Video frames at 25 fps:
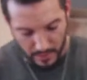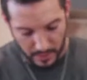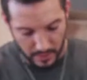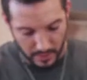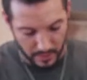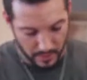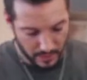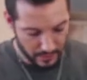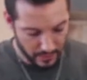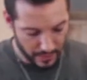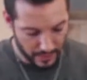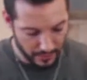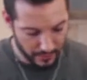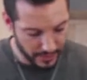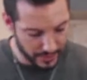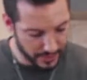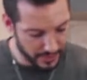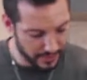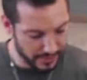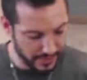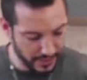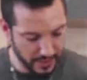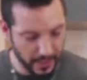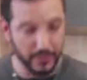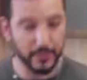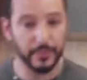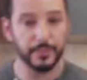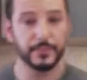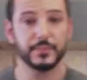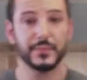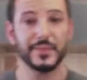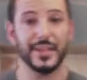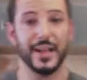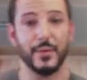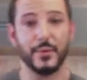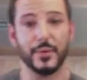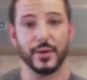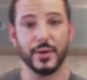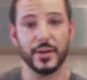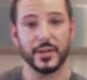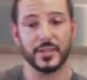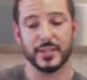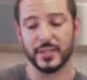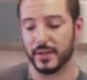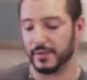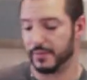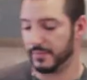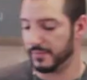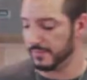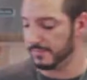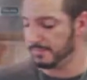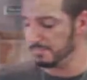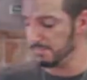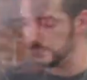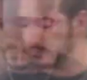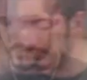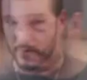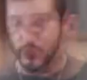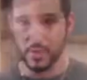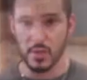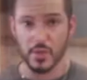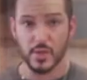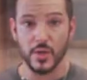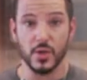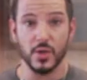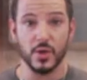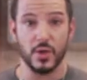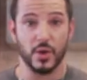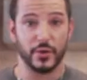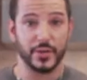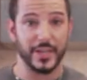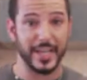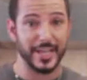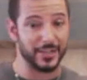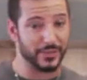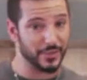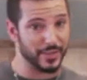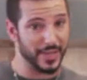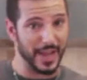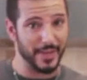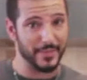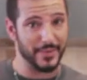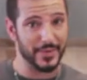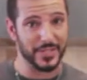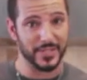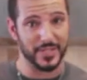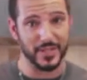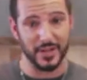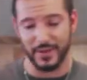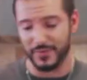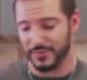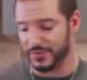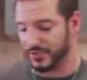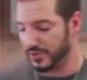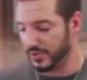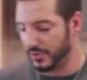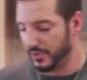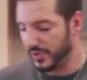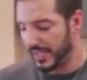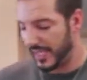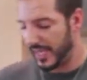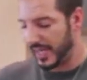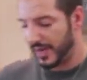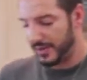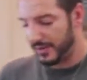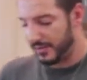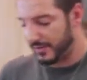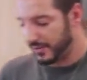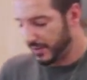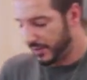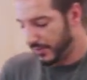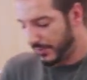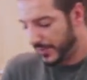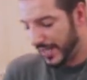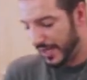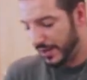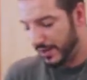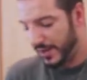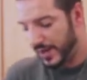All right, we're good to go. Now we're gonna stuff. Okay, so time to stuff. So again, we got our